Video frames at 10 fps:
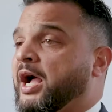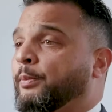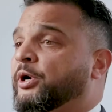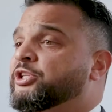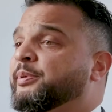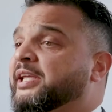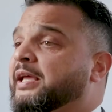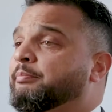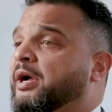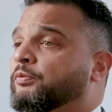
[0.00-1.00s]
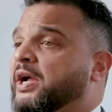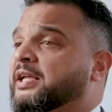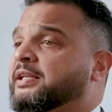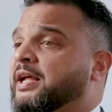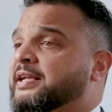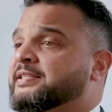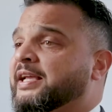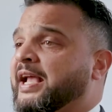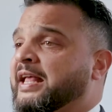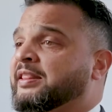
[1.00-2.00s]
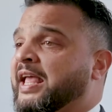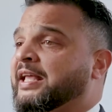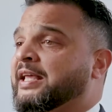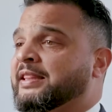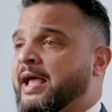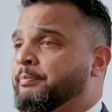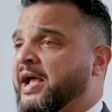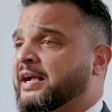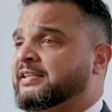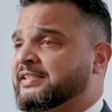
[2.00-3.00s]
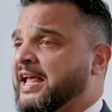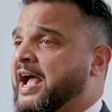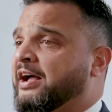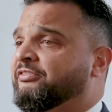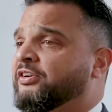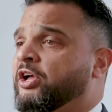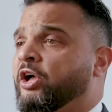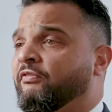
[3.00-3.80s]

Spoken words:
I want to begin by recognizing and thanking the MPAC staff,